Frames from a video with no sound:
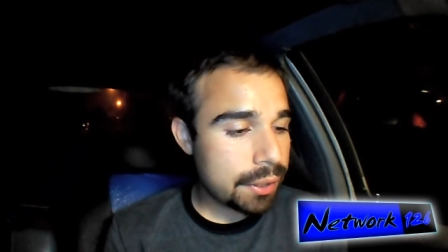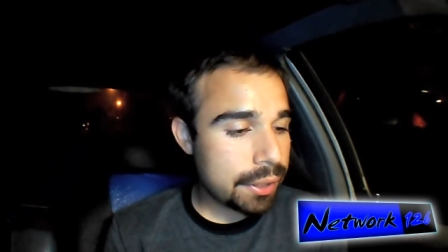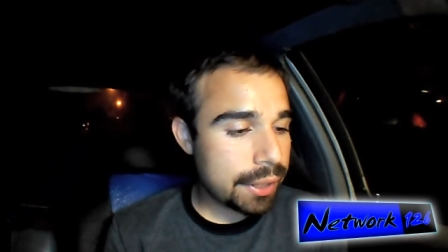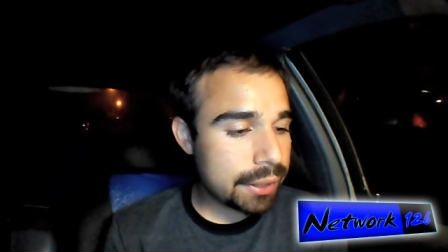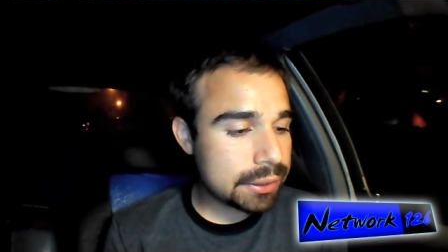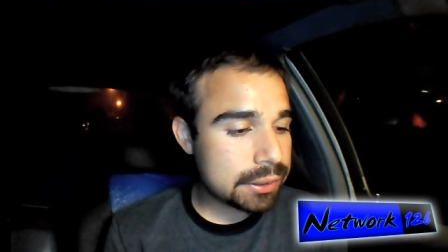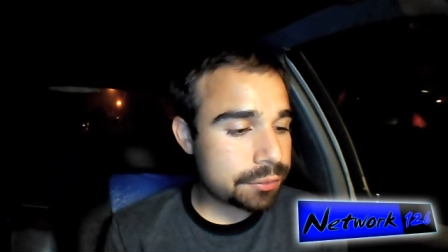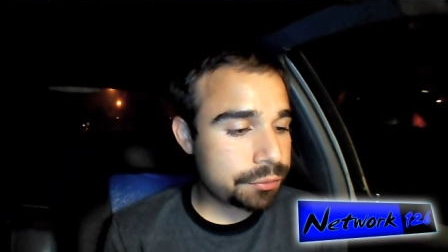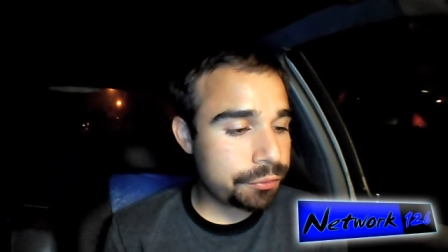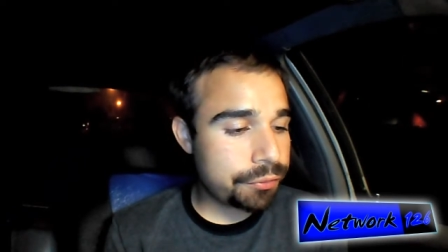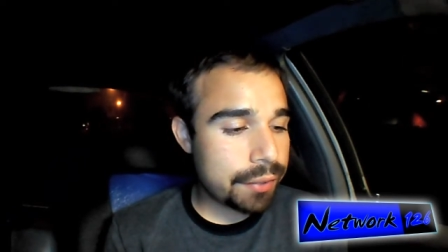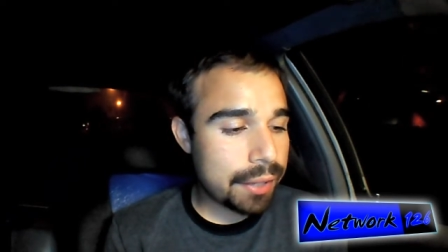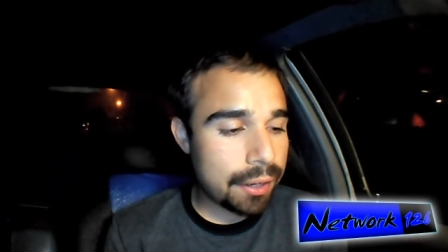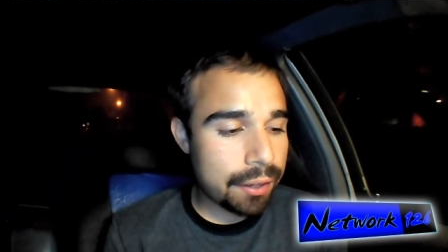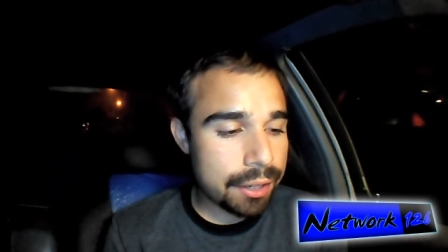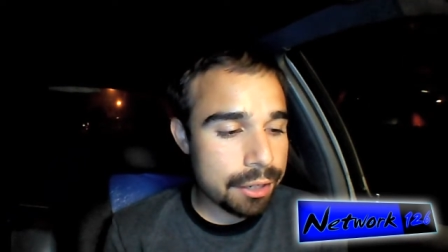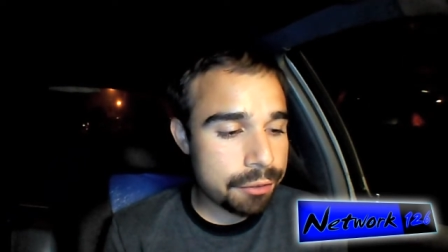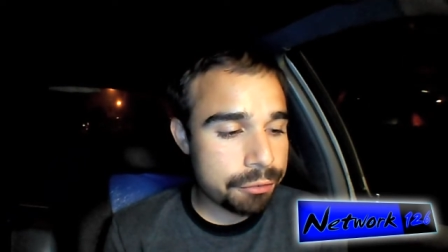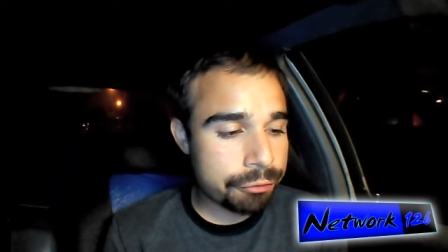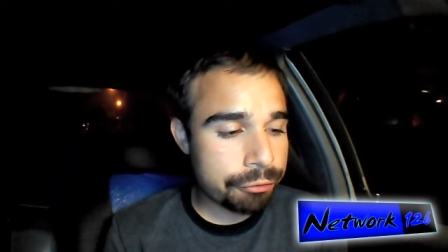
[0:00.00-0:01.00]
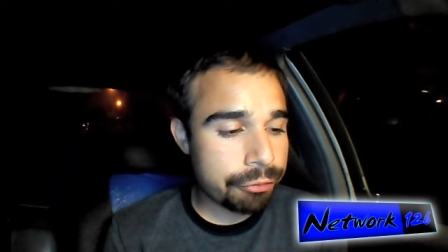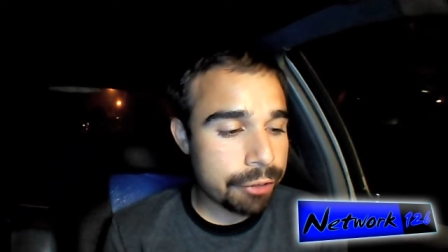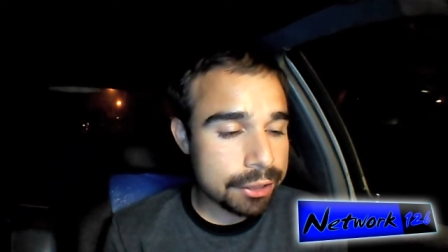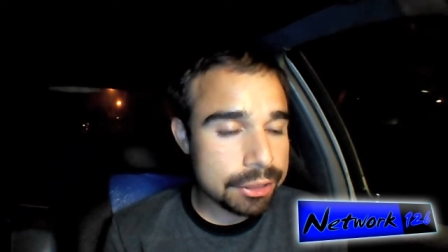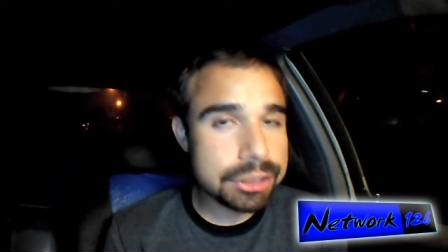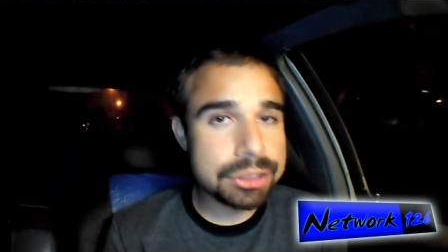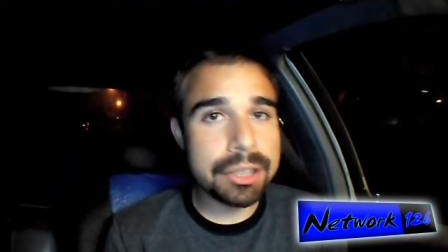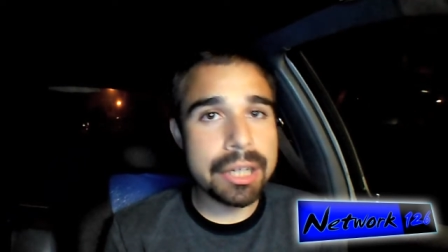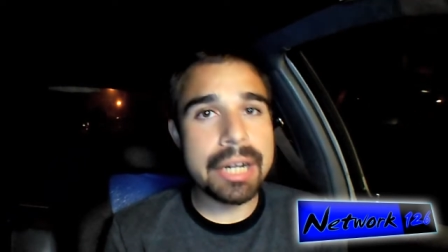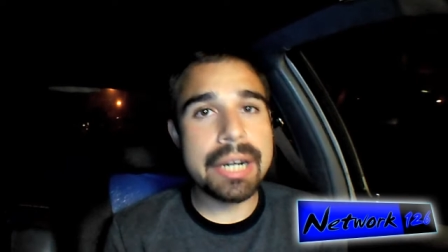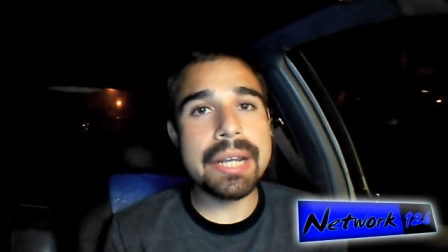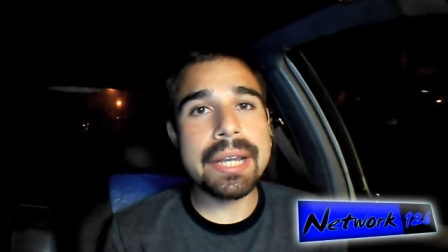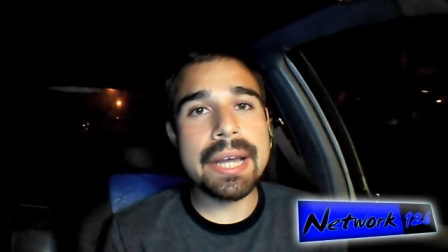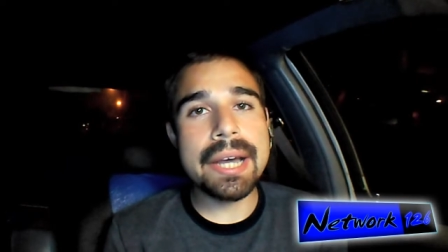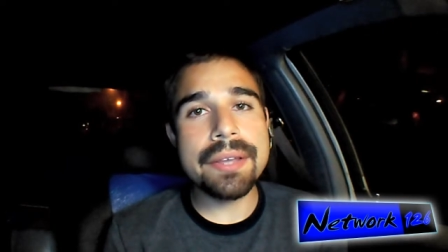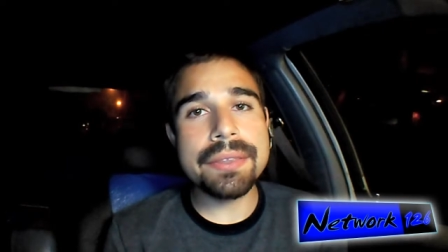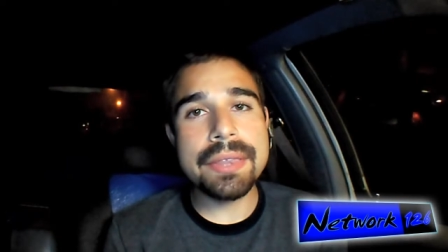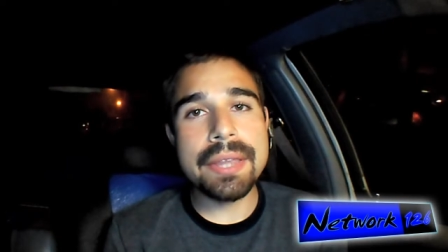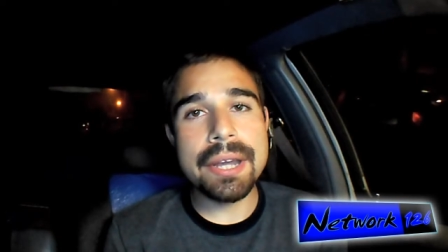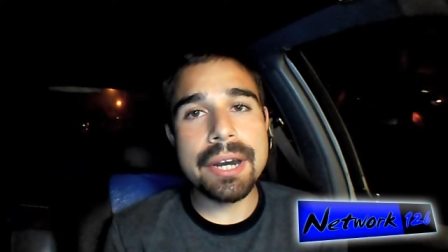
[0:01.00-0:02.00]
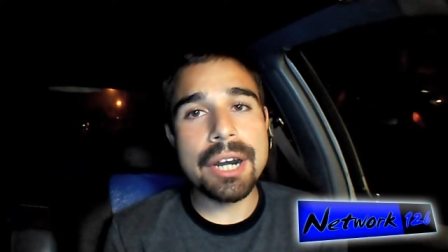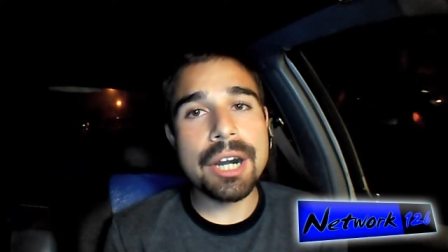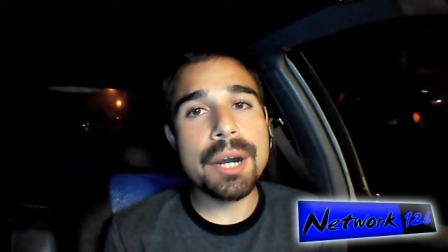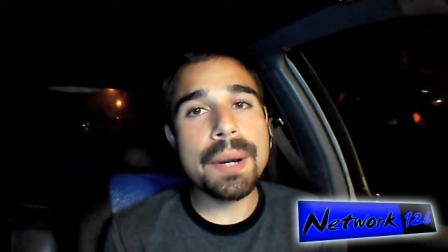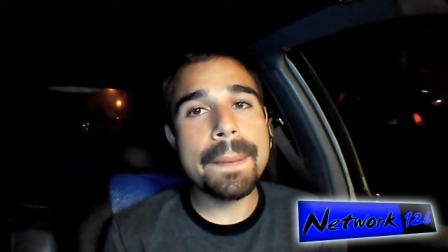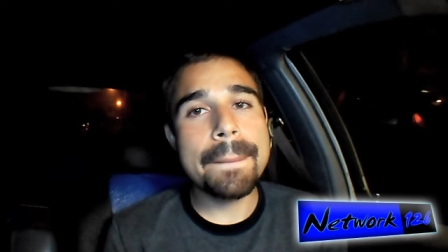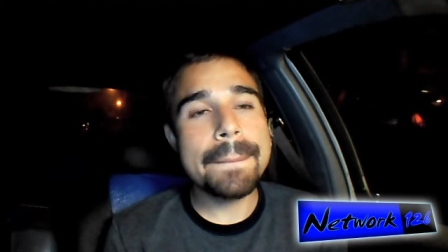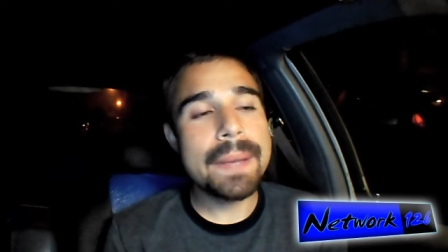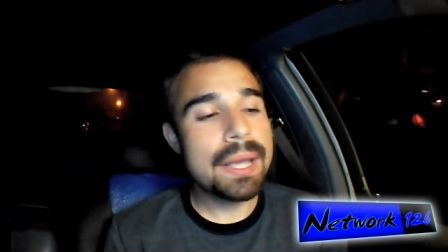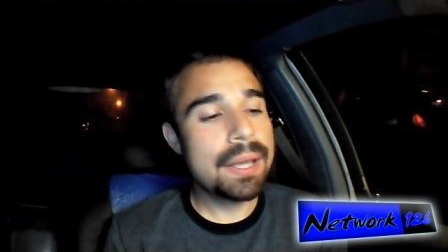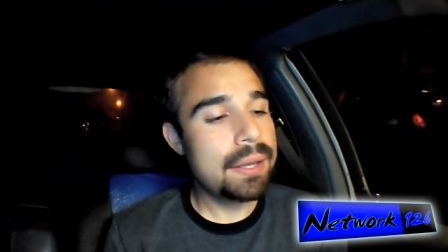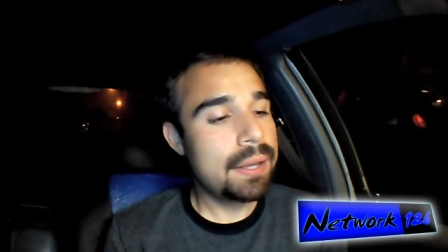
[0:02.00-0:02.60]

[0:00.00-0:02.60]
It's very frustrating out there.